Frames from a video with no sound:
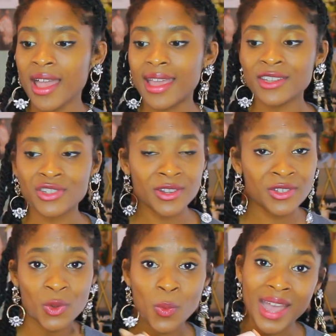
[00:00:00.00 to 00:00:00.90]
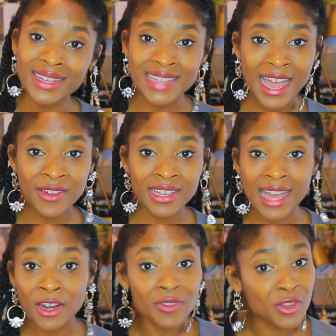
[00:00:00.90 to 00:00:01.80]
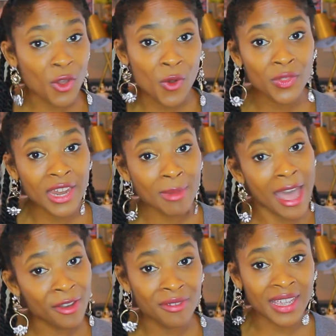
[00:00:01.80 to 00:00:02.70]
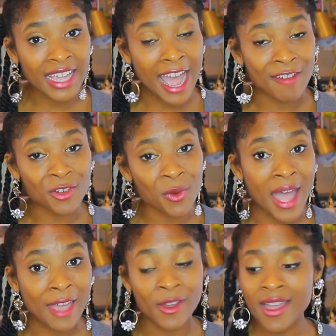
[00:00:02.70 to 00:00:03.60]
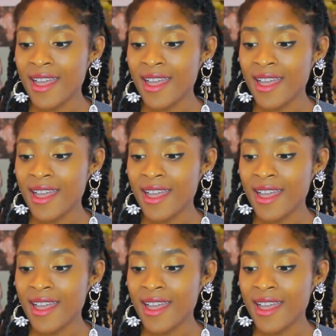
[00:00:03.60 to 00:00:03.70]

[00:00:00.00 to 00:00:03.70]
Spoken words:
it starts to wind down and I don't even know that I'm out of it after a while.